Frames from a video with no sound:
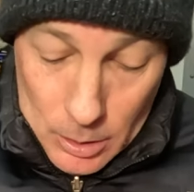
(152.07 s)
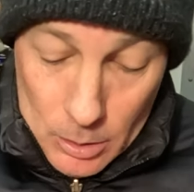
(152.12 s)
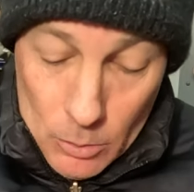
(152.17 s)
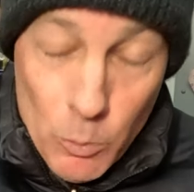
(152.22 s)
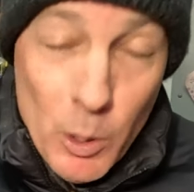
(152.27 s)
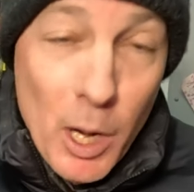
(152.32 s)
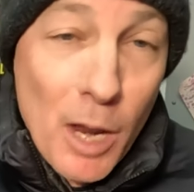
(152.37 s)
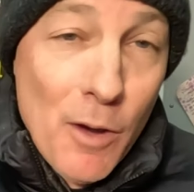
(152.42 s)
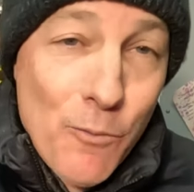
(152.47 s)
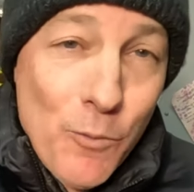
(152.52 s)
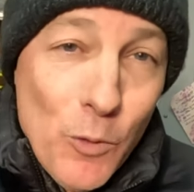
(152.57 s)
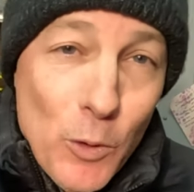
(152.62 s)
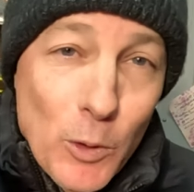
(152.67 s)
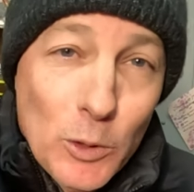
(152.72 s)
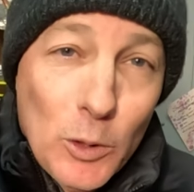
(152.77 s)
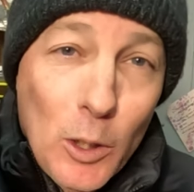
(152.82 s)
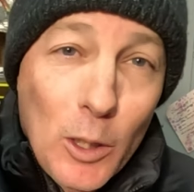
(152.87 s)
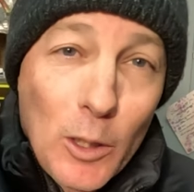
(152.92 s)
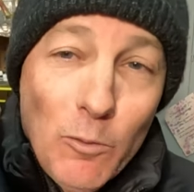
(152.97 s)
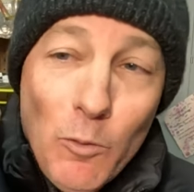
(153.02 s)
When I first
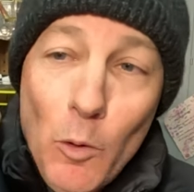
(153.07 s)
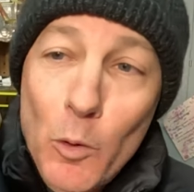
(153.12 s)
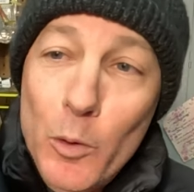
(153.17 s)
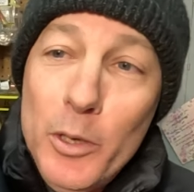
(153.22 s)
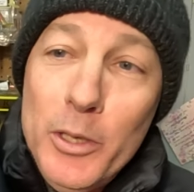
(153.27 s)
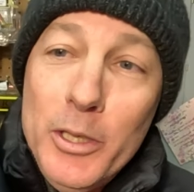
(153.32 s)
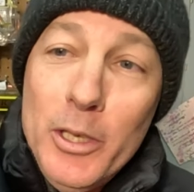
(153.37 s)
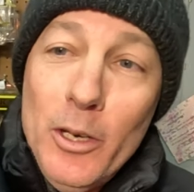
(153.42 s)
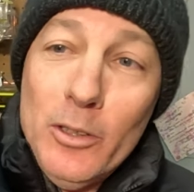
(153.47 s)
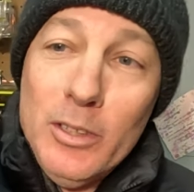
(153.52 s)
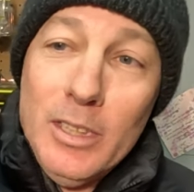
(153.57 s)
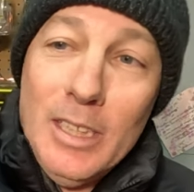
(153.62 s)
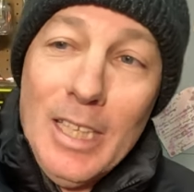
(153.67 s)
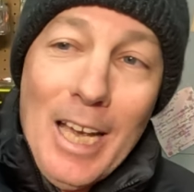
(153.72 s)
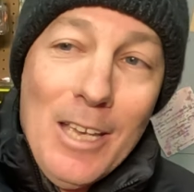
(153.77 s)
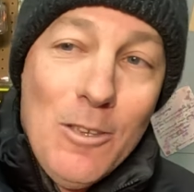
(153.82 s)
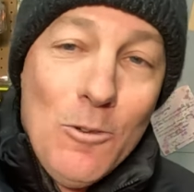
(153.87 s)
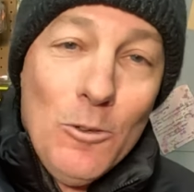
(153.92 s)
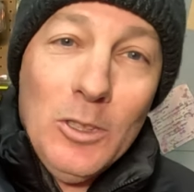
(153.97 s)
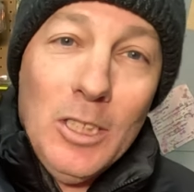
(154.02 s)
started throwing the DRT,
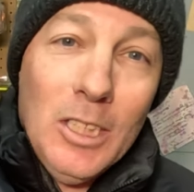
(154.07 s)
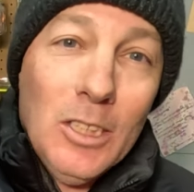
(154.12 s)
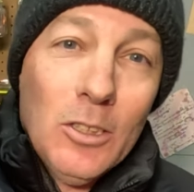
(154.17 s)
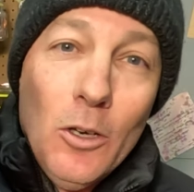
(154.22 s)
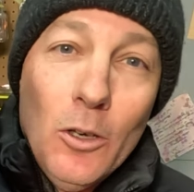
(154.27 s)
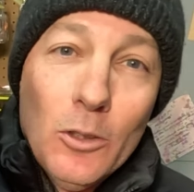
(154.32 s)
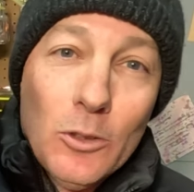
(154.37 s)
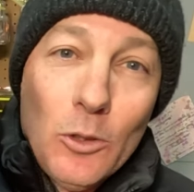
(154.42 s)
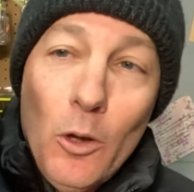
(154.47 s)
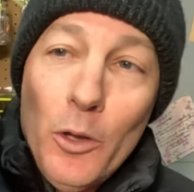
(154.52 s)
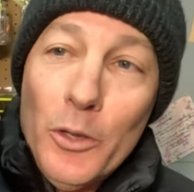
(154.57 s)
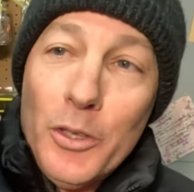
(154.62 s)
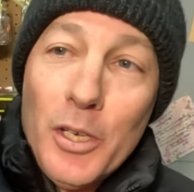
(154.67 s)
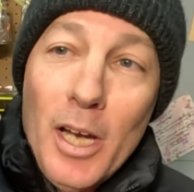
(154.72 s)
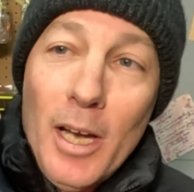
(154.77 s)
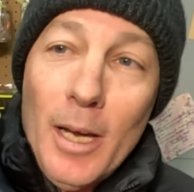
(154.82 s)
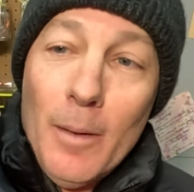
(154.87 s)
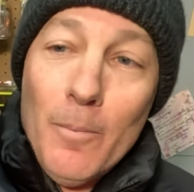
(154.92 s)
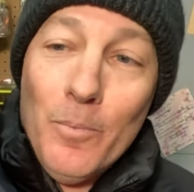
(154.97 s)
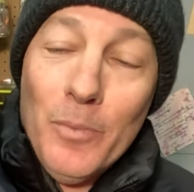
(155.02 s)
I use these hooks all the
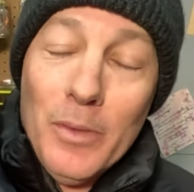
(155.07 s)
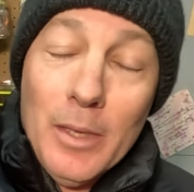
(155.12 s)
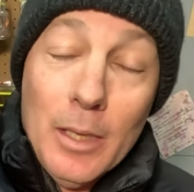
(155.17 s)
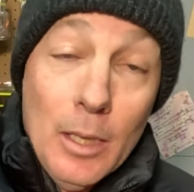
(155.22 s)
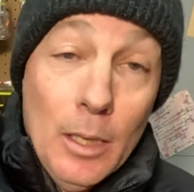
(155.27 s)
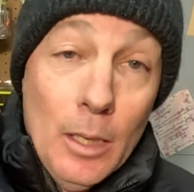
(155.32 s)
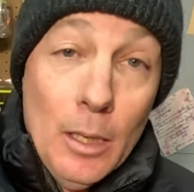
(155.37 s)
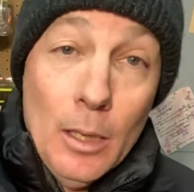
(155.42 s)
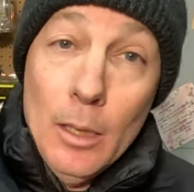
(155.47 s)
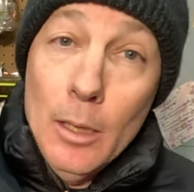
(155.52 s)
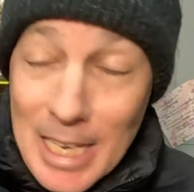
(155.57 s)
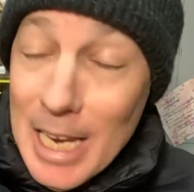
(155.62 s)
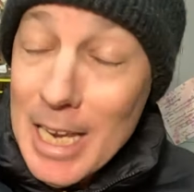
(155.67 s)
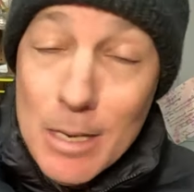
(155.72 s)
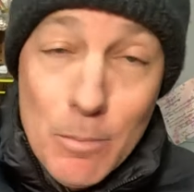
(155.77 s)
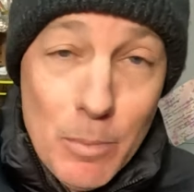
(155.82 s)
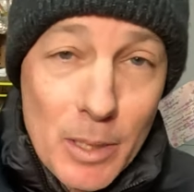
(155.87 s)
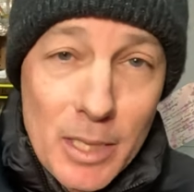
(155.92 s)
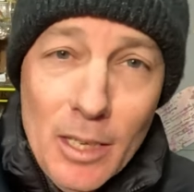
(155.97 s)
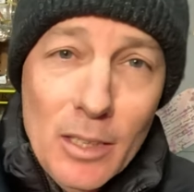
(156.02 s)
time. And
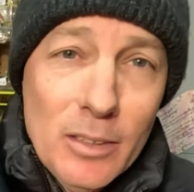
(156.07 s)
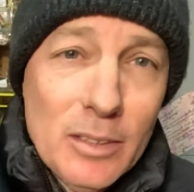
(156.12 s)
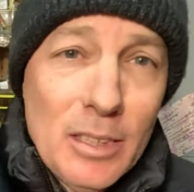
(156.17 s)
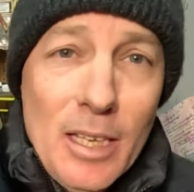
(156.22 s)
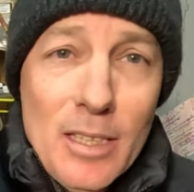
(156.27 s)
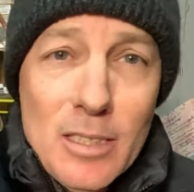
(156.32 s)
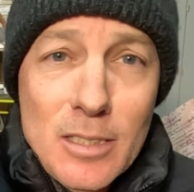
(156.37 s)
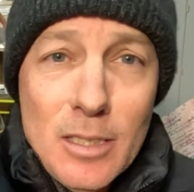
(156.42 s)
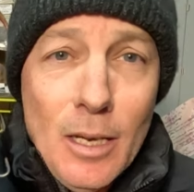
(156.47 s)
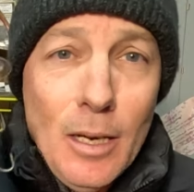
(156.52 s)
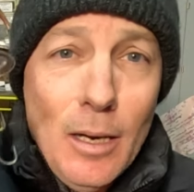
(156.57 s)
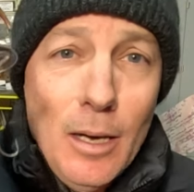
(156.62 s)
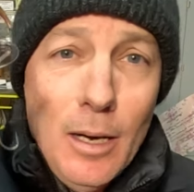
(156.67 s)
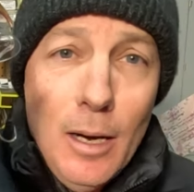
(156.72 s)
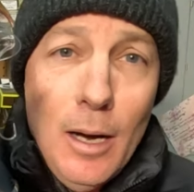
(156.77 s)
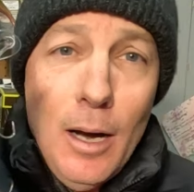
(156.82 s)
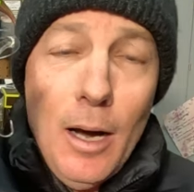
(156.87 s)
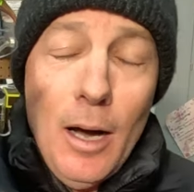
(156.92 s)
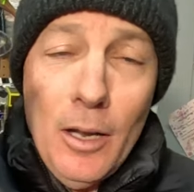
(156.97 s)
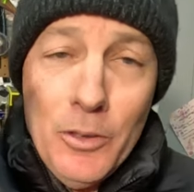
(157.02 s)
anybody else has
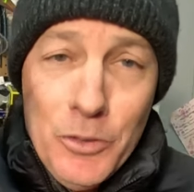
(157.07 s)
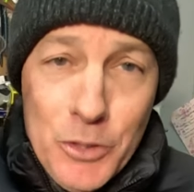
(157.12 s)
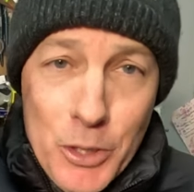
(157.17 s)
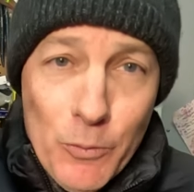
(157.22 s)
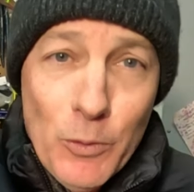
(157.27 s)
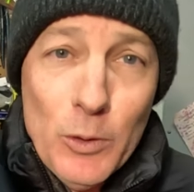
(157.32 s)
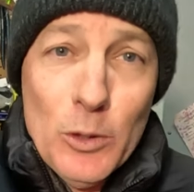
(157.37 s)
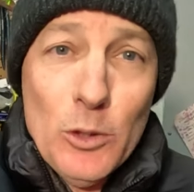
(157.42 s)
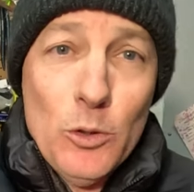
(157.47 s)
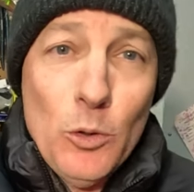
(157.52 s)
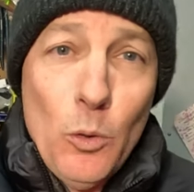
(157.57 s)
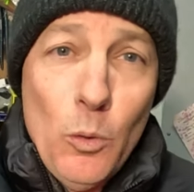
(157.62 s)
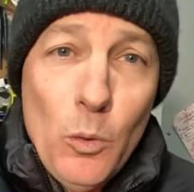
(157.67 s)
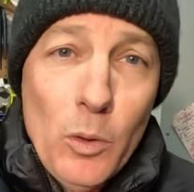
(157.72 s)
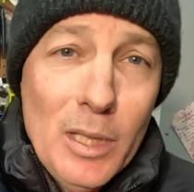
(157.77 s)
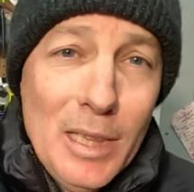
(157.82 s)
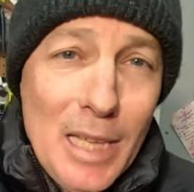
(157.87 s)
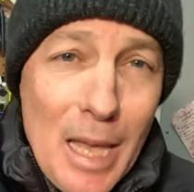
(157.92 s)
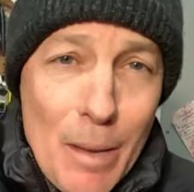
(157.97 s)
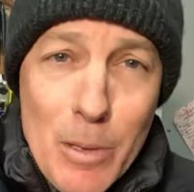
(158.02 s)
a different
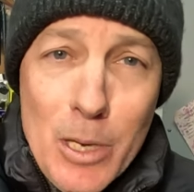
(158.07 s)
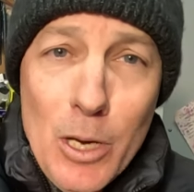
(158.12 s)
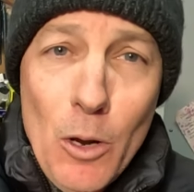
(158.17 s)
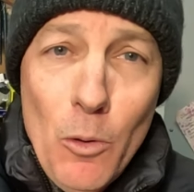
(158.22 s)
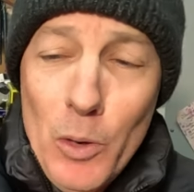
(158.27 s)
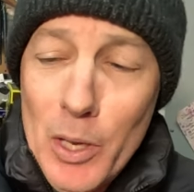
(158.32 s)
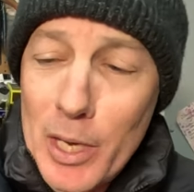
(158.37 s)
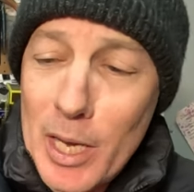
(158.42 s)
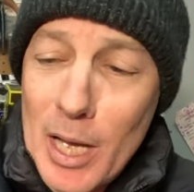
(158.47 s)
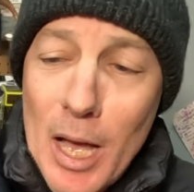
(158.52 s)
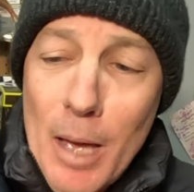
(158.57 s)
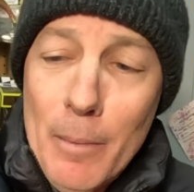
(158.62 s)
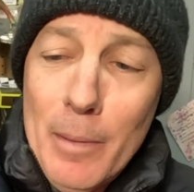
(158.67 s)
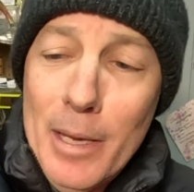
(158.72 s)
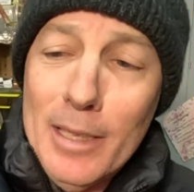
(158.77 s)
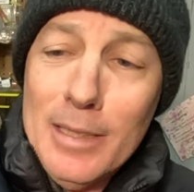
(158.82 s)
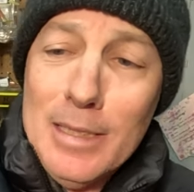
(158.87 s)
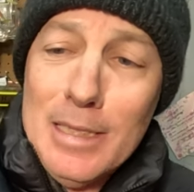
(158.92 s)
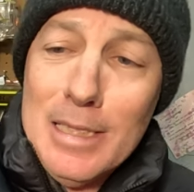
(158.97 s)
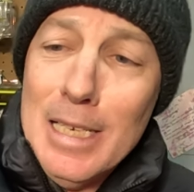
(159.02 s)
story, let me know in the
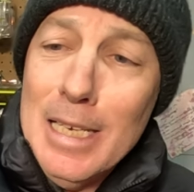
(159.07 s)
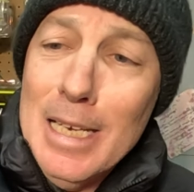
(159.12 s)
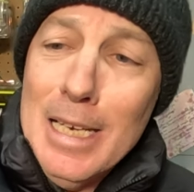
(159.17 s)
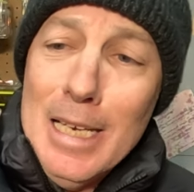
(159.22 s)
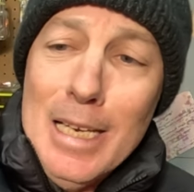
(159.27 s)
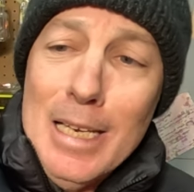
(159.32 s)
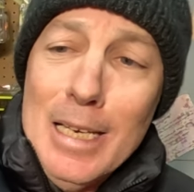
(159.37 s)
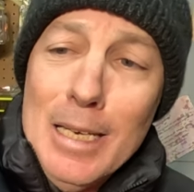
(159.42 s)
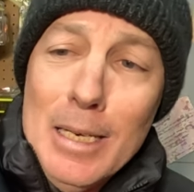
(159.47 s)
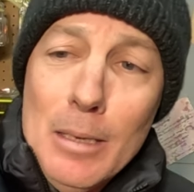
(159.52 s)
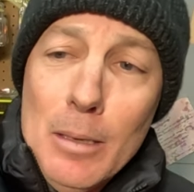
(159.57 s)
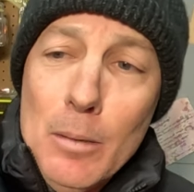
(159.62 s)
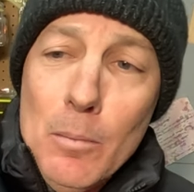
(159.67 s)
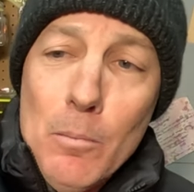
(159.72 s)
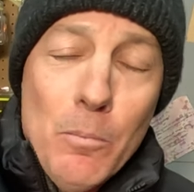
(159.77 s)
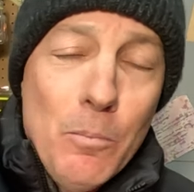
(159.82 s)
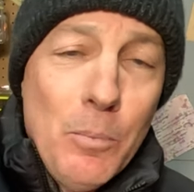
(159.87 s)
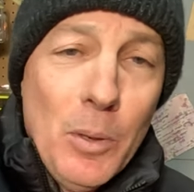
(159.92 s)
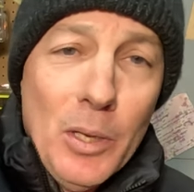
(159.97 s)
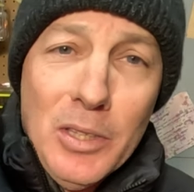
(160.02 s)
comments.
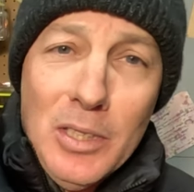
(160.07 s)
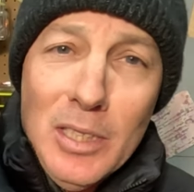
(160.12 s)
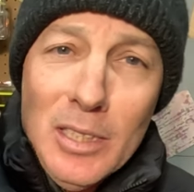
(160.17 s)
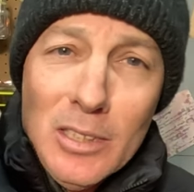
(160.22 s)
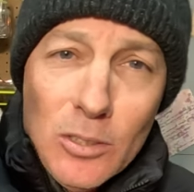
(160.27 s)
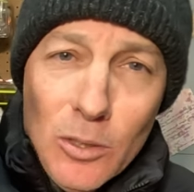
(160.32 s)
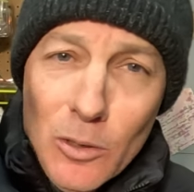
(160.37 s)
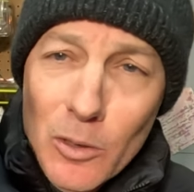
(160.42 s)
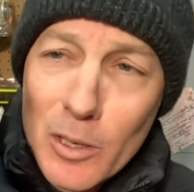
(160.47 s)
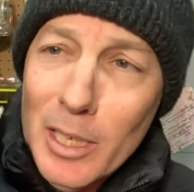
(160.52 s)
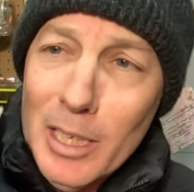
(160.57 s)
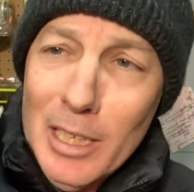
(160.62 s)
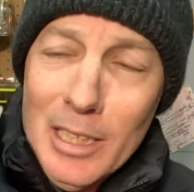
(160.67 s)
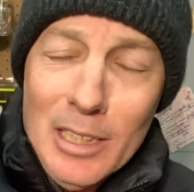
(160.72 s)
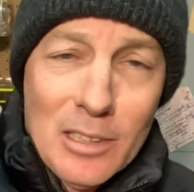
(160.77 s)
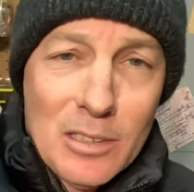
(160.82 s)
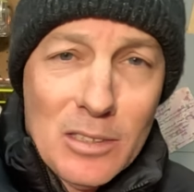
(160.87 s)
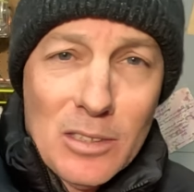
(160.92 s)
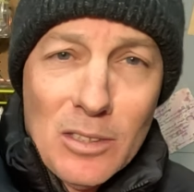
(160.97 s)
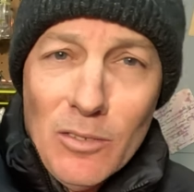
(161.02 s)
But this hook
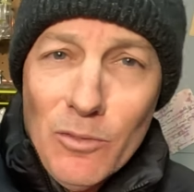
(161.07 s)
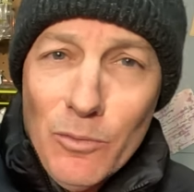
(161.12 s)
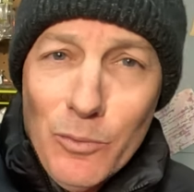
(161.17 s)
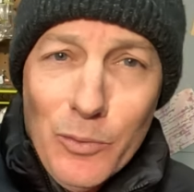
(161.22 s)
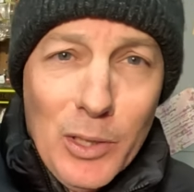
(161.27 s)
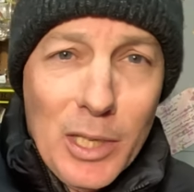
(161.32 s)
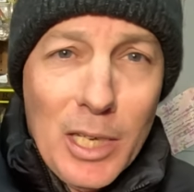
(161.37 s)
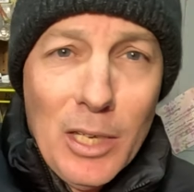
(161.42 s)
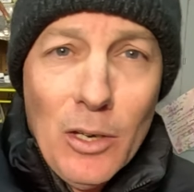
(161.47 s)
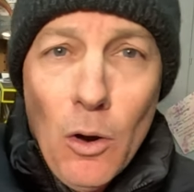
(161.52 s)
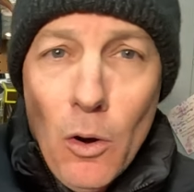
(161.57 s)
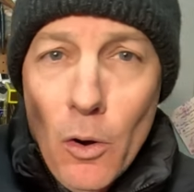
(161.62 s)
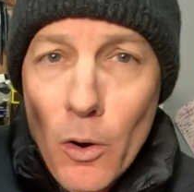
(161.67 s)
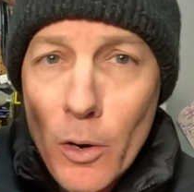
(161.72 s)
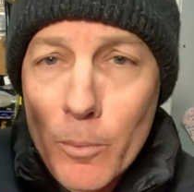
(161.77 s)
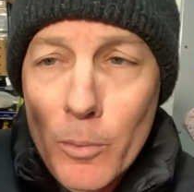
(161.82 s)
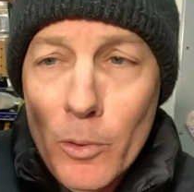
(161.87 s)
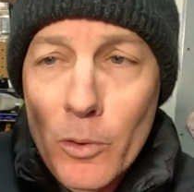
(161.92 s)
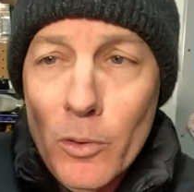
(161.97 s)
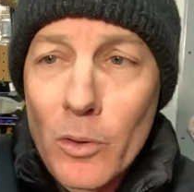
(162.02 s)
is freaking
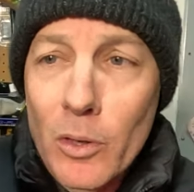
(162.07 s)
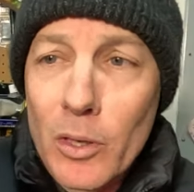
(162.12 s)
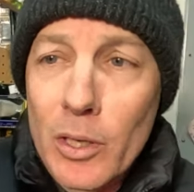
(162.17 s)
horrible.